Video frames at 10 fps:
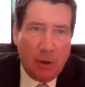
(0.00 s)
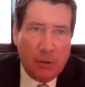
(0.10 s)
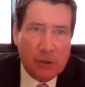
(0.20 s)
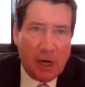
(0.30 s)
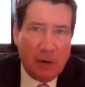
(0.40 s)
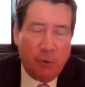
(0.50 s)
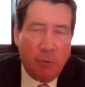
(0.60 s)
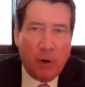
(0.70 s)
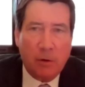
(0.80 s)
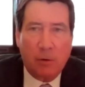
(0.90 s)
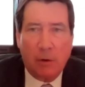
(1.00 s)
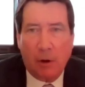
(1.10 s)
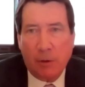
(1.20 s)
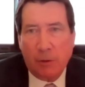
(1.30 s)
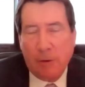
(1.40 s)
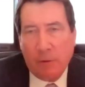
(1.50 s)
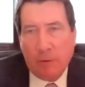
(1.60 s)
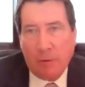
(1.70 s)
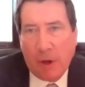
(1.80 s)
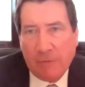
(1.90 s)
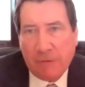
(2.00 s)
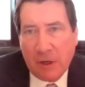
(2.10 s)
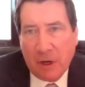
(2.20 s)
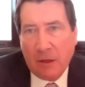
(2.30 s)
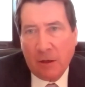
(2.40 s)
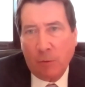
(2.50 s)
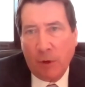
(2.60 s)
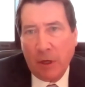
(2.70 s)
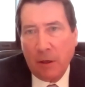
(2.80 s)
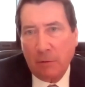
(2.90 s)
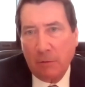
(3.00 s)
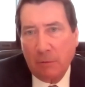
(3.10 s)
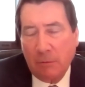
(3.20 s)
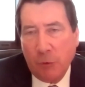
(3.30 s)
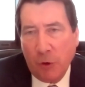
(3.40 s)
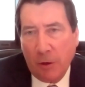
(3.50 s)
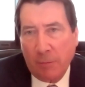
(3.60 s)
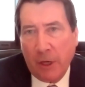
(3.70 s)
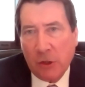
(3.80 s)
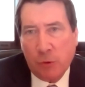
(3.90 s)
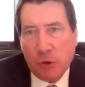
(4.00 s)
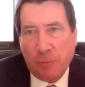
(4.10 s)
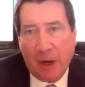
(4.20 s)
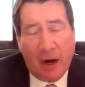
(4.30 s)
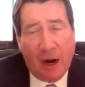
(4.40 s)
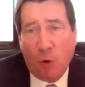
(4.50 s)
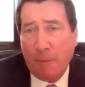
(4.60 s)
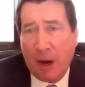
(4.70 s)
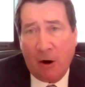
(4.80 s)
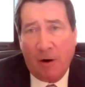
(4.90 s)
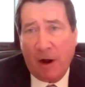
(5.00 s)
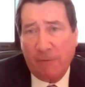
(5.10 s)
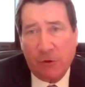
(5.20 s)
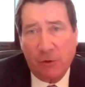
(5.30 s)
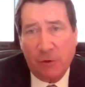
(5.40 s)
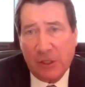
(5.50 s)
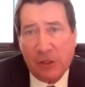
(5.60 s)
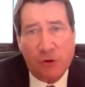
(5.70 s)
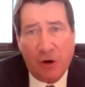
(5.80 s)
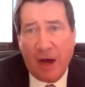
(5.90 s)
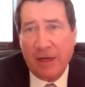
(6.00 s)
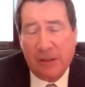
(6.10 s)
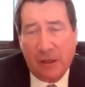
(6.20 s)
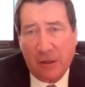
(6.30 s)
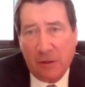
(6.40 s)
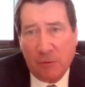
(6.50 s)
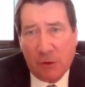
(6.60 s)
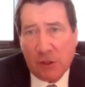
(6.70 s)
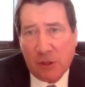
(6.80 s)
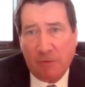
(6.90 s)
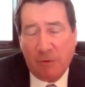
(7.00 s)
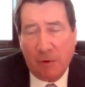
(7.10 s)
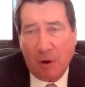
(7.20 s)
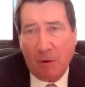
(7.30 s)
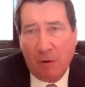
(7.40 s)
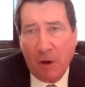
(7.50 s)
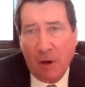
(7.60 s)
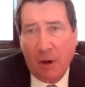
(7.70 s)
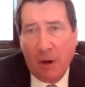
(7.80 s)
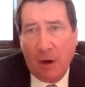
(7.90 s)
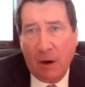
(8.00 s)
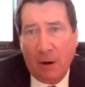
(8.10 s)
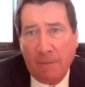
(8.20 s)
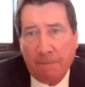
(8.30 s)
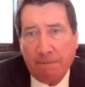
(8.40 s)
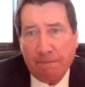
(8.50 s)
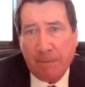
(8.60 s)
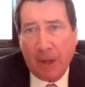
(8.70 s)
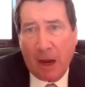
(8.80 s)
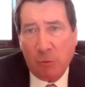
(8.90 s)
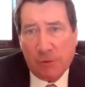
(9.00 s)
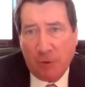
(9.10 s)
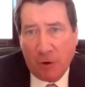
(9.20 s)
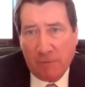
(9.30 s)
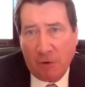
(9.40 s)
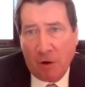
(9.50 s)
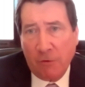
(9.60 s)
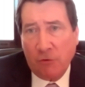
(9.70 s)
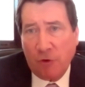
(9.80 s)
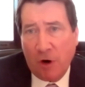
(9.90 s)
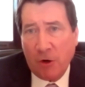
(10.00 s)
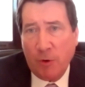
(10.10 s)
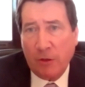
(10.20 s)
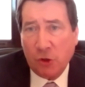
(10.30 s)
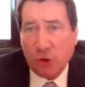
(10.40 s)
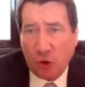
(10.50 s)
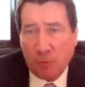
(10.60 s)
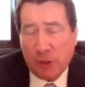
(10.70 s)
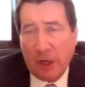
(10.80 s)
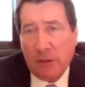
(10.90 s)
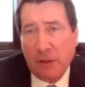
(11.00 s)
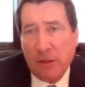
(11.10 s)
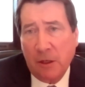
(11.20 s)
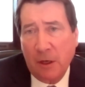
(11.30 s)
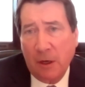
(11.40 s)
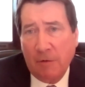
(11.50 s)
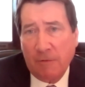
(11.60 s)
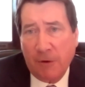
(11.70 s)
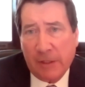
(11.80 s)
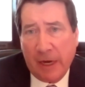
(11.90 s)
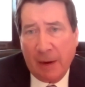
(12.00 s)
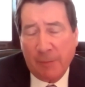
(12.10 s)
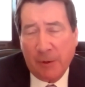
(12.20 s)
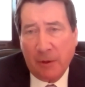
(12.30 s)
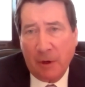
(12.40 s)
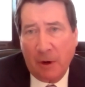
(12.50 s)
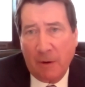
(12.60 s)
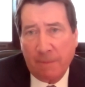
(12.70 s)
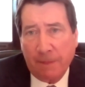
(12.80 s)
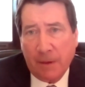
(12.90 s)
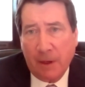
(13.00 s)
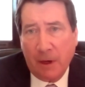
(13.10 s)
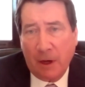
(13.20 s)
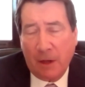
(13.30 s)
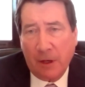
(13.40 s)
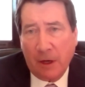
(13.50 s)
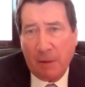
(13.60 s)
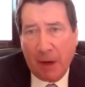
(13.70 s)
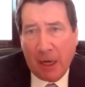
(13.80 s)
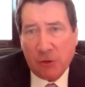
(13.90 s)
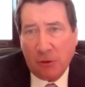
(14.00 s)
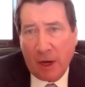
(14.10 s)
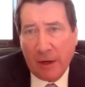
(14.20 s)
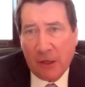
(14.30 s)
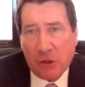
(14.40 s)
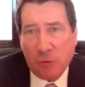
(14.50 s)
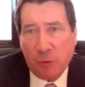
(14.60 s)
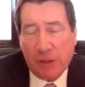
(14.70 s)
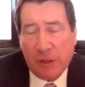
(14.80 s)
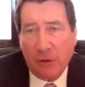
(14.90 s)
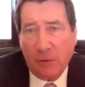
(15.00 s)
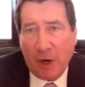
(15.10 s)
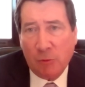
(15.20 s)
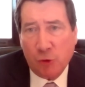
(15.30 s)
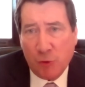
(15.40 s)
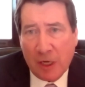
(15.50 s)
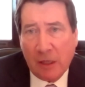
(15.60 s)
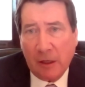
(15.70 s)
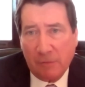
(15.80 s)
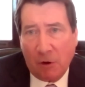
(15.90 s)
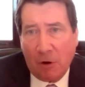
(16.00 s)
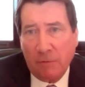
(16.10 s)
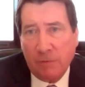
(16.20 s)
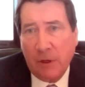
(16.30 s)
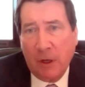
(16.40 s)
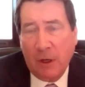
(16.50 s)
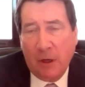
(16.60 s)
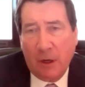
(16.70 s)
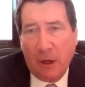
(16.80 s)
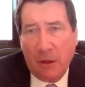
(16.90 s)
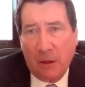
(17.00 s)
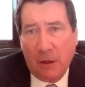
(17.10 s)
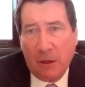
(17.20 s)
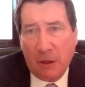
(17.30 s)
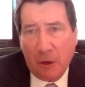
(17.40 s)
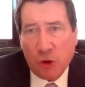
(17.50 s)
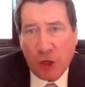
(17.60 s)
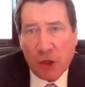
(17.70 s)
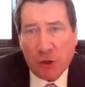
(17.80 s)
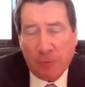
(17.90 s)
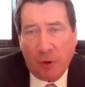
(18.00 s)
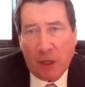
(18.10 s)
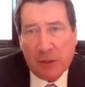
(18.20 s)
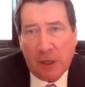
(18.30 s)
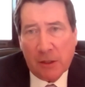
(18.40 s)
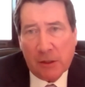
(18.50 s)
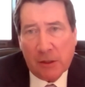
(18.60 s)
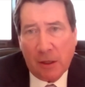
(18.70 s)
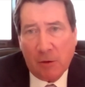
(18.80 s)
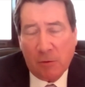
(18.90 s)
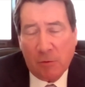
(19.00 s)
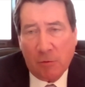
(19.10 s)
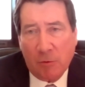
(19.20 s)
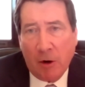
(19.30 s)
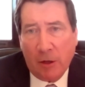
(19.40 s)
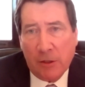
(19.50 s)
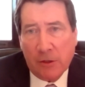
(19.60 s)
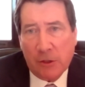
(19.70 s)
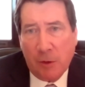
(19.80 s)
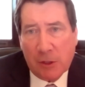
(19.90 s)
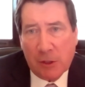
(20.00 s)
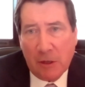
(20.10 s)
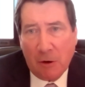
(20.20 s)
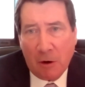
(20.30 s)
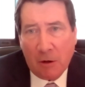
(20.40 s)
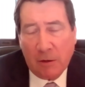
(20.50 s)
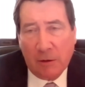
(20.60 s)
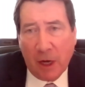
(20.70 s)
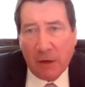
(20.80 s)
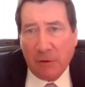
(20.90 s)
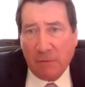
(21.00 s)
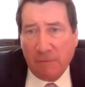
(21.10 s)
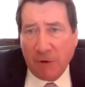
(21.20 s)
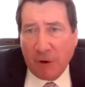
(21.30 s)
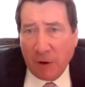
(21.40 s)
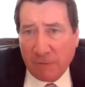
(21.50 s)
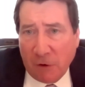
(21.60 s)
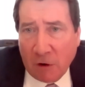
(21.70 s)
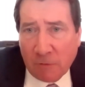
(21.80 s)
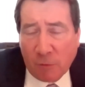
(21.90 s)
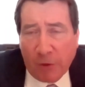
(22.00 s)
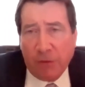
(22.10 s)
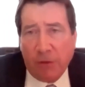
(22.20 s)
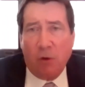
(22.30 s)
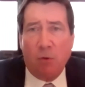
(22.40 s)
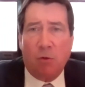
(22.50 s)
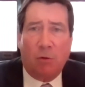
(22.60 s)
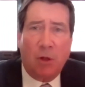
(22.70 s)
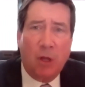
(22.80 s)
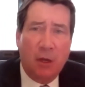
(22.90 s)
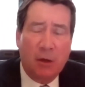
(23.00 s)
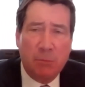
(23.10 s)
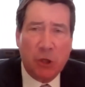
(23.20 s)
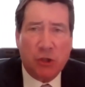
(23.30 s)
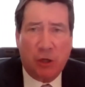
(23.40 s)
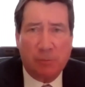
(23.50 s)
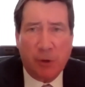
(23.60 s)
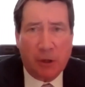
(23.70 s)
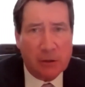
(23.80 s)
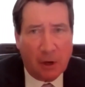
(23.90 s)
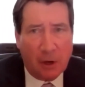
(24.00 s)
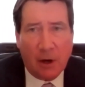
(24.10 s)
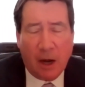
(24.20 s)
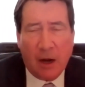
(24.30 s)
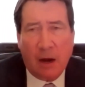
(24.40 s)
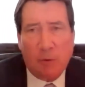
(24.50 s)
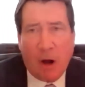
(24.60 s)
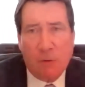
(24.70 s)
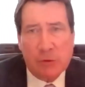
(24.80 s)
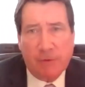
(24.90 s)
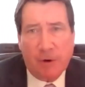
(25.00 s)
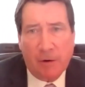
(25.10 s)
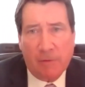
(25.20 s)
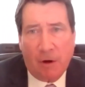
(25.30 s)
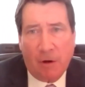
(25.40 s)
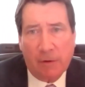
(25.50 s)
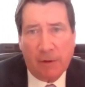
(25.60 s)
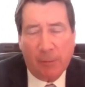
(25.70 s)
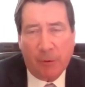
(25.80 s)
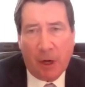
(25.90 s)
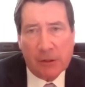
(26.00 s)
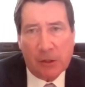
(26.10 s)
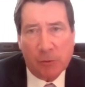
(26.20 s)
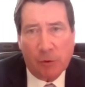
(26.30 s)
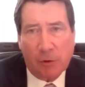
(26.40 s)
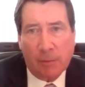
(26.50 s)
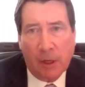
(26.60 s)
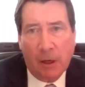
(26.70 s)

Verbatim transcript: standpoint, uh, the, the FTA that we put in place with Japan, and I worked my heart out for two years. These are not easy to do, as some of you know. Um, I was very involved in trying to create the circumstances for it to happen. Um, I think Ambassador Lighthizer would tell you that I was uniquely involved in the negotiation process. I think rarely does the USTR get very involved with the local mission, but uh, I, I was very involved in that process with them